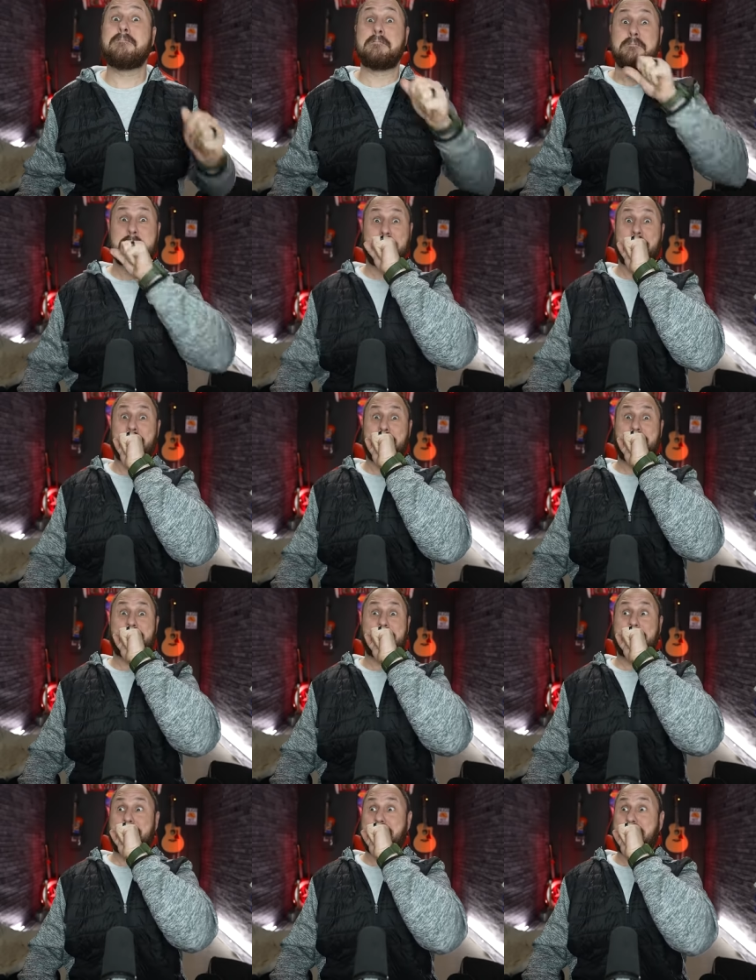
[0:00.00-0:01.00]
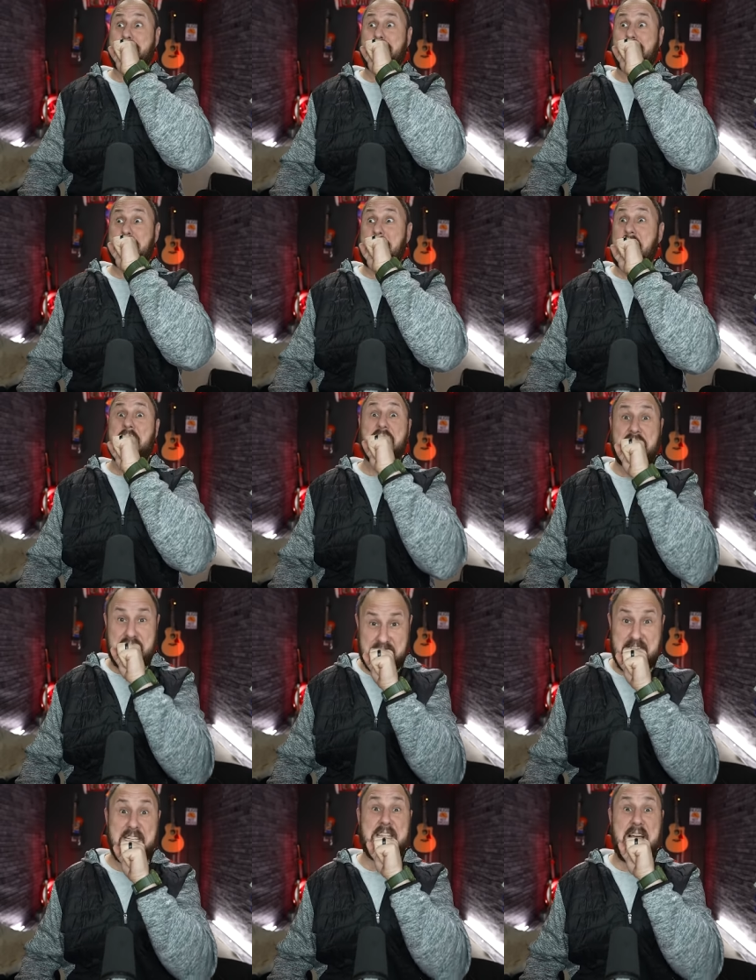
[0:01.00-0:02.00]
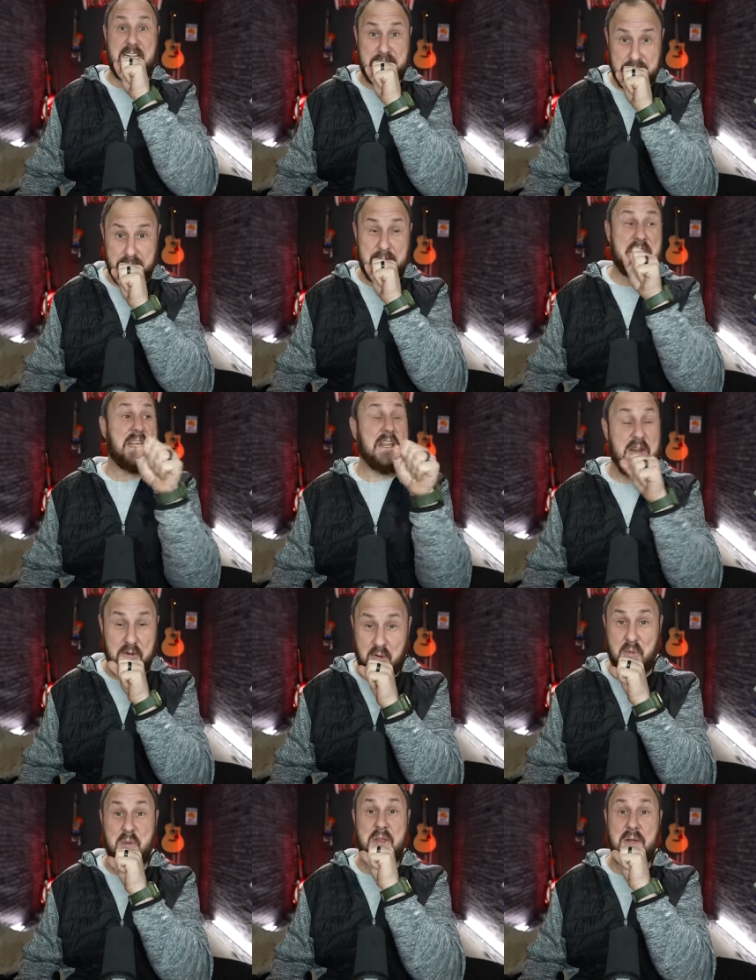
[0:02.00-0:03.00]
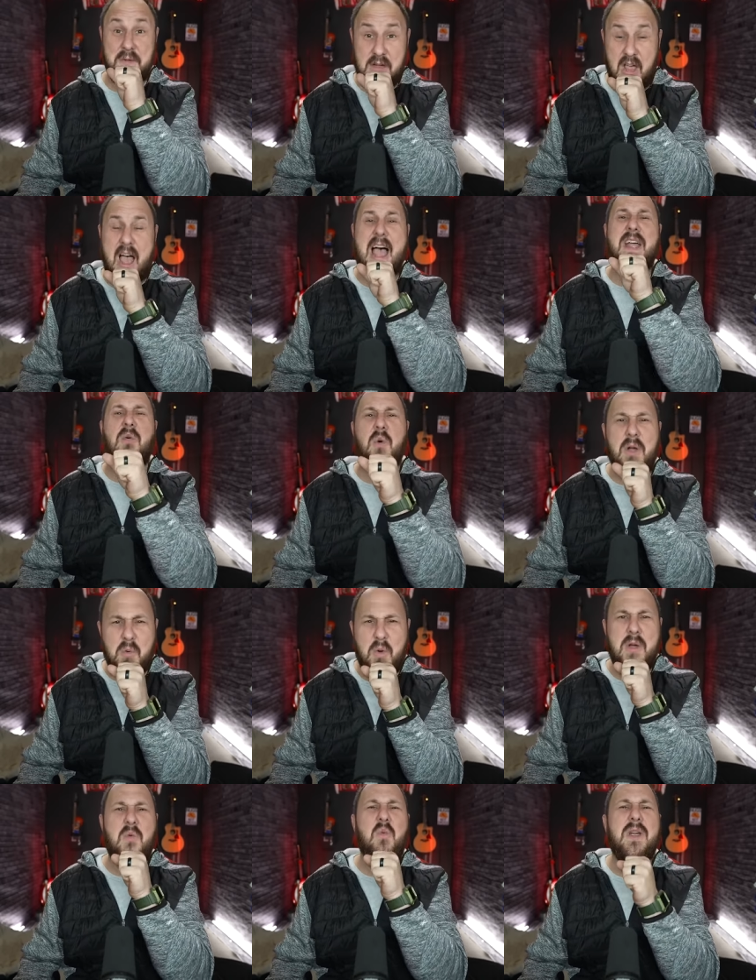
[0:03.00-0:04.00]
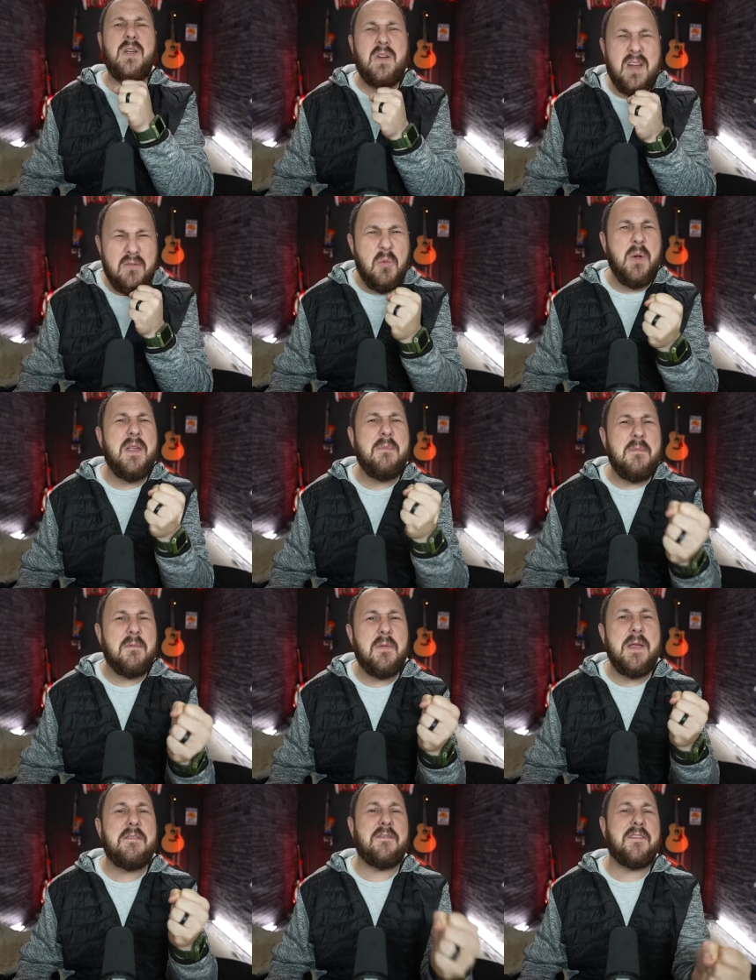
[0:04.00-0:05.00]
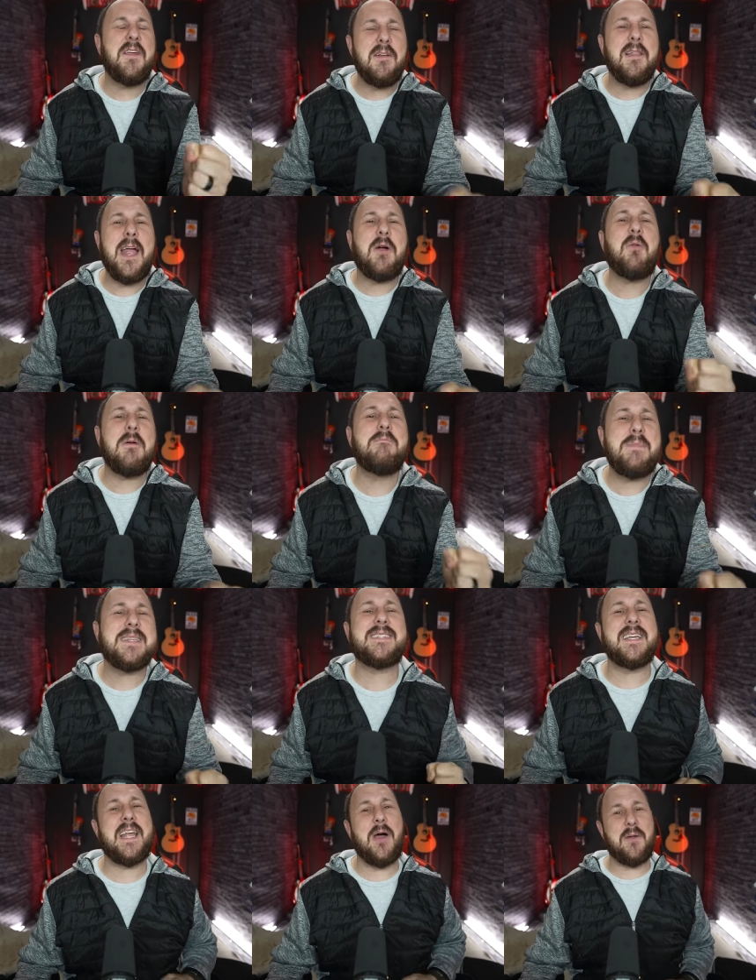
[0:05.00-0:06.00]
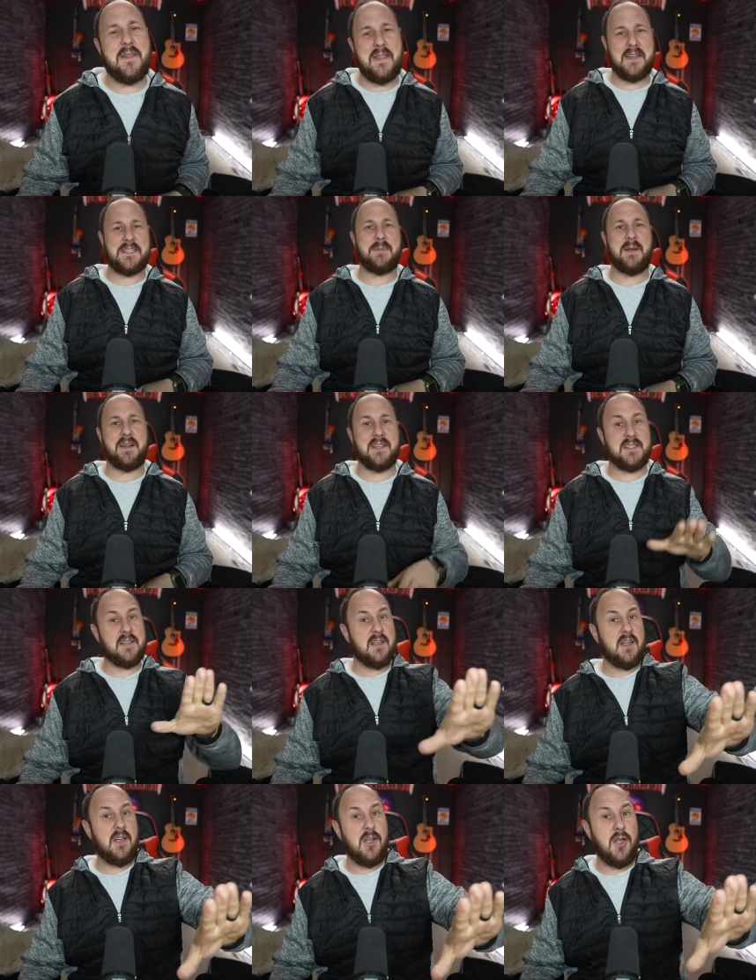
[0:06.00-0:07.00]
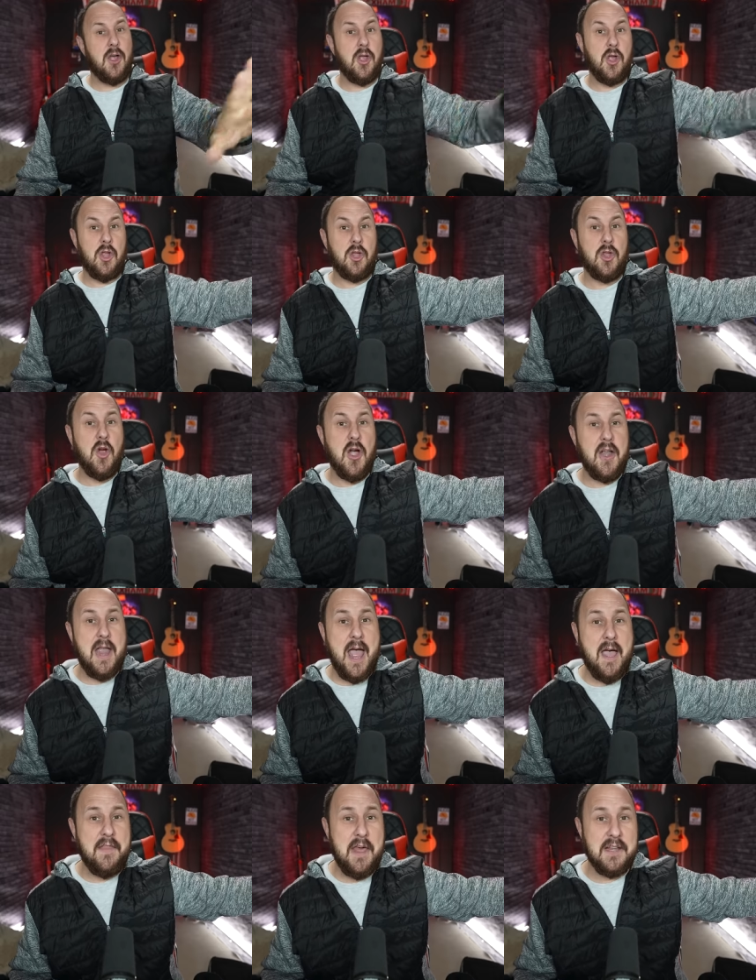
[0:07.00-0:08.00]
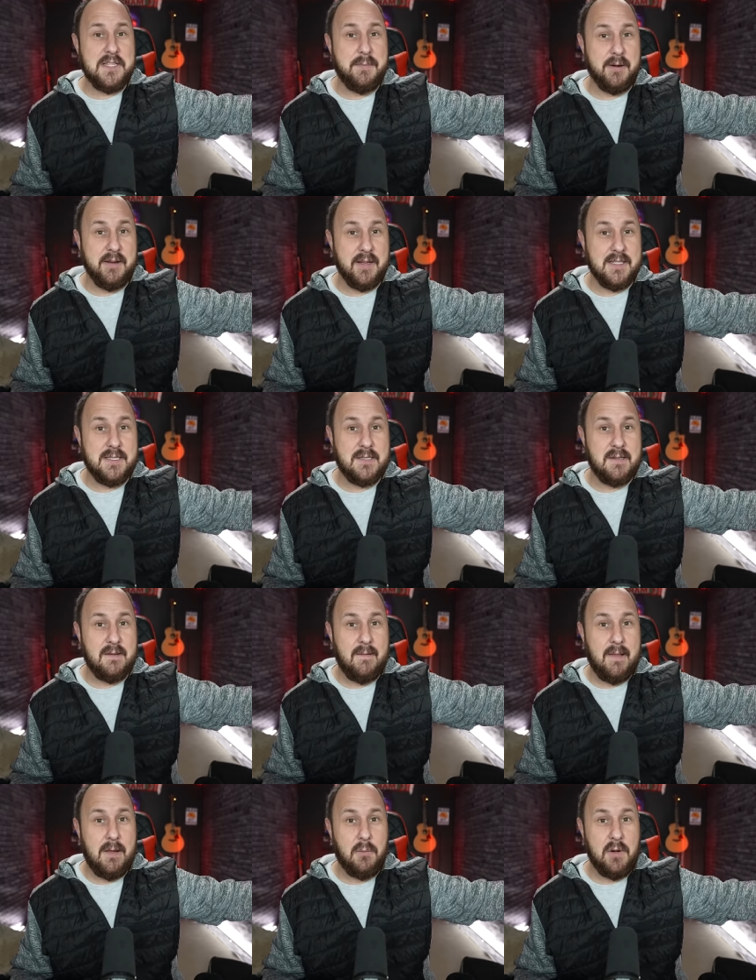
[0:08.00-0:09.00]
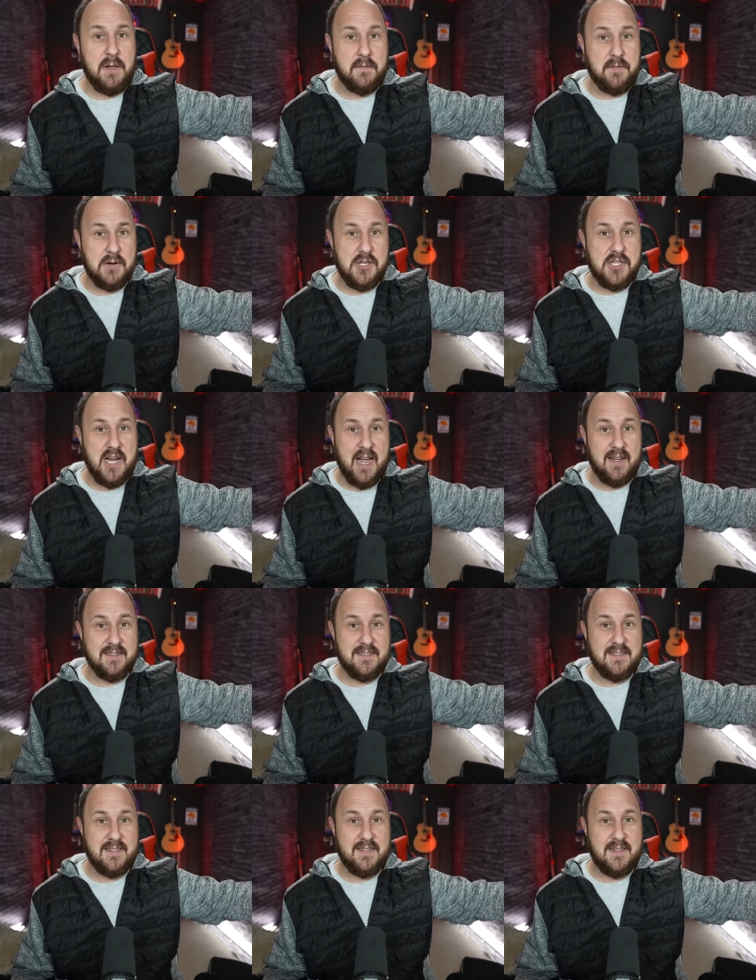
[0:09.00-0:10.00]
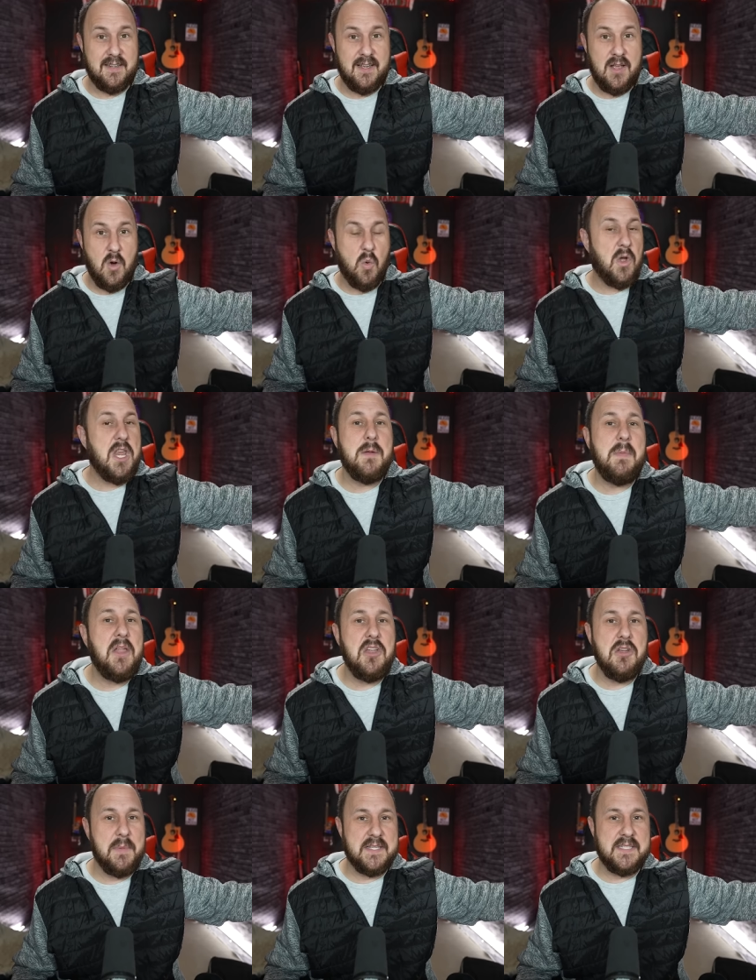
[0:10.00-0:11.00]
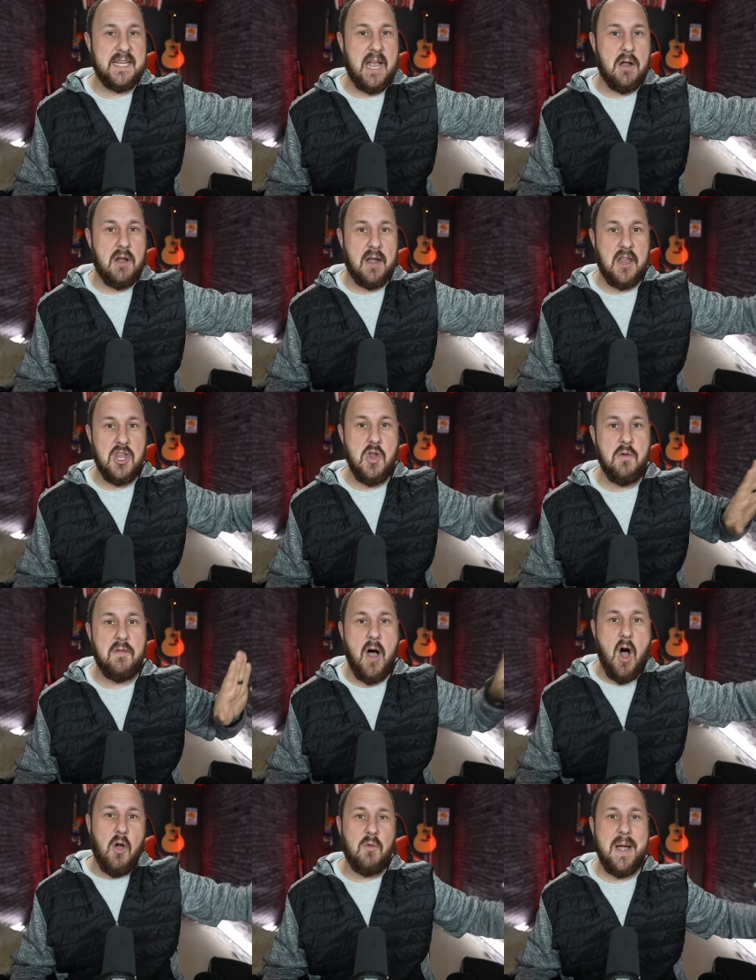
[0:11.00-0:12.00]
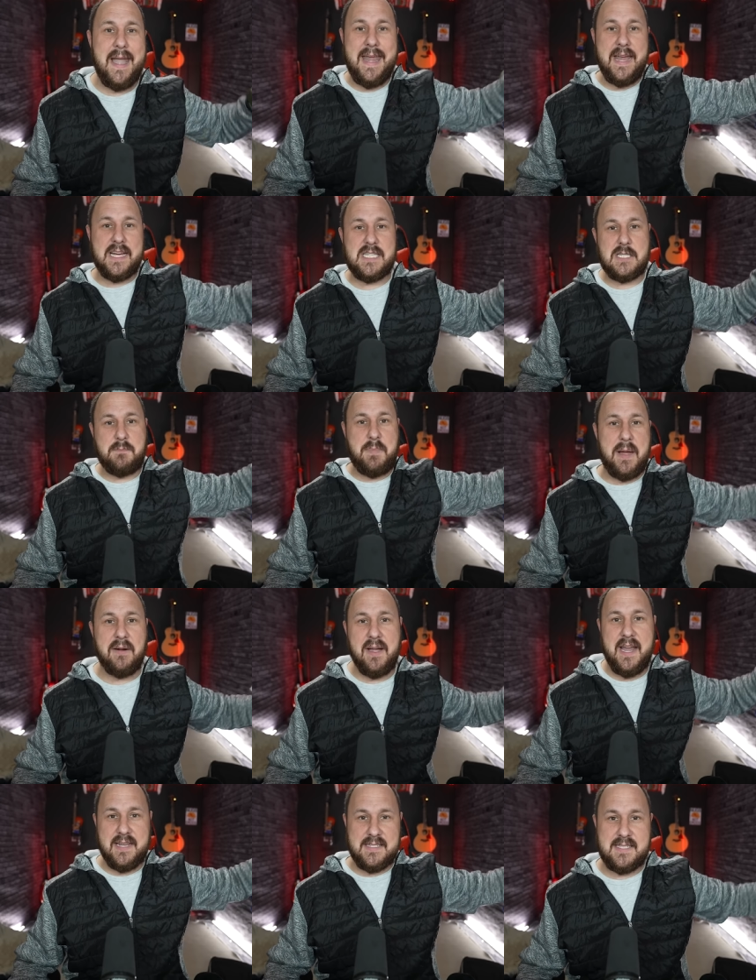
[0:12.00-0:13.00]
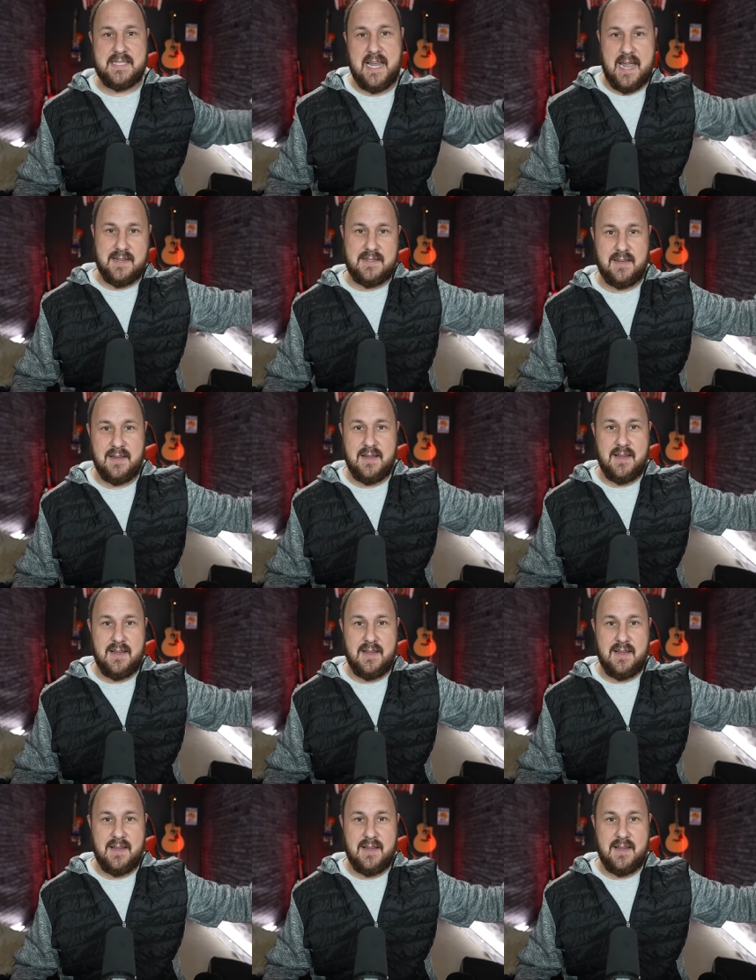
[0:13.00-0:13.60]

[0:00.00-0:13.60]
Yeah. She said that and he agreed with it. I we we we we we feel like we're missing out on an experience. You already had that experience with your first child. What do you mean you're missing out on it? You've already experienced it.